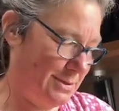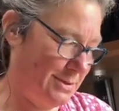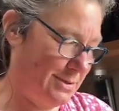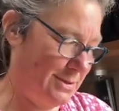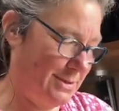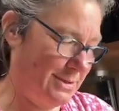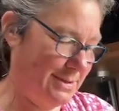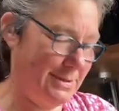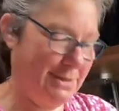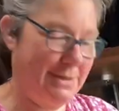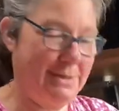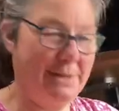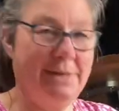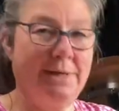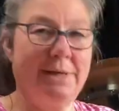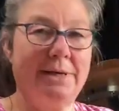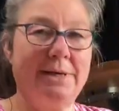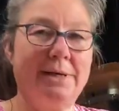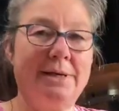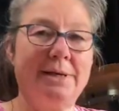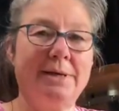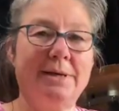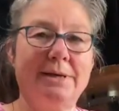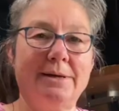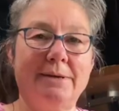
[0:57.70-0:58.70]

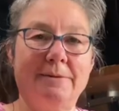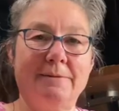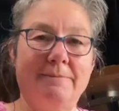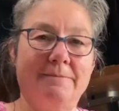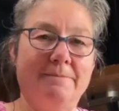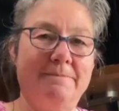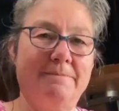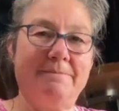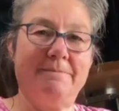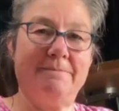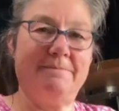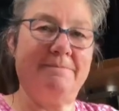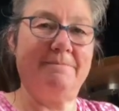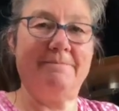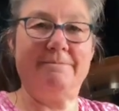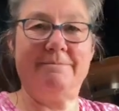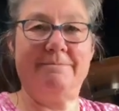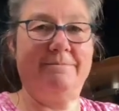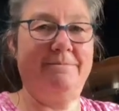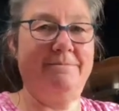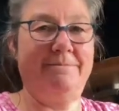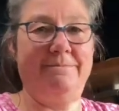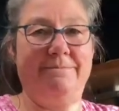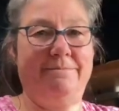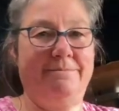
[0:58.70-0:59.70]

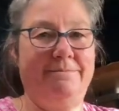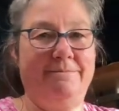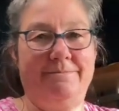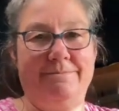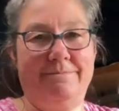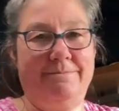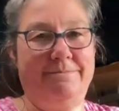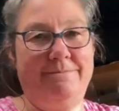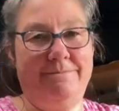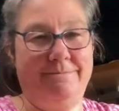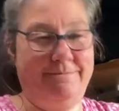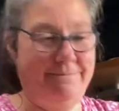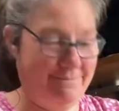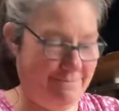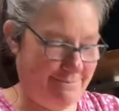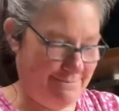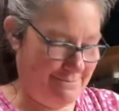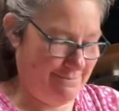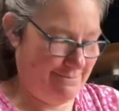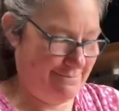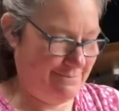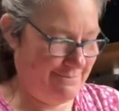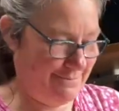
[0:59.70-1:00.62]
(no one is talking)